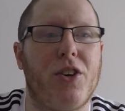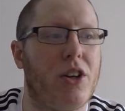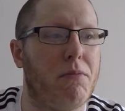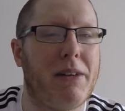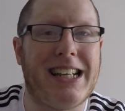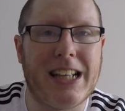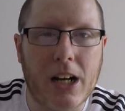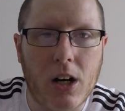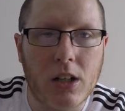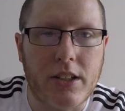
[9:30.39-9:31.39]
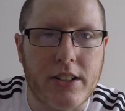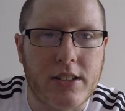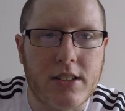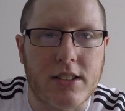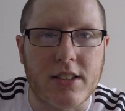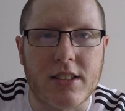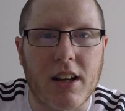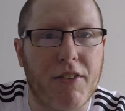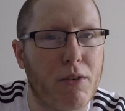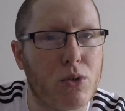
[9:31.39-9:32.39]
You can meet the artists and
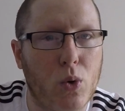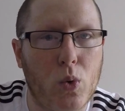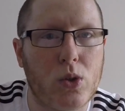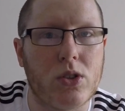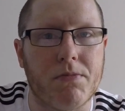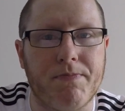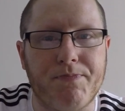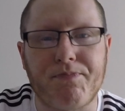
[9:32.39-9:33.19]
stuff. It was awesome.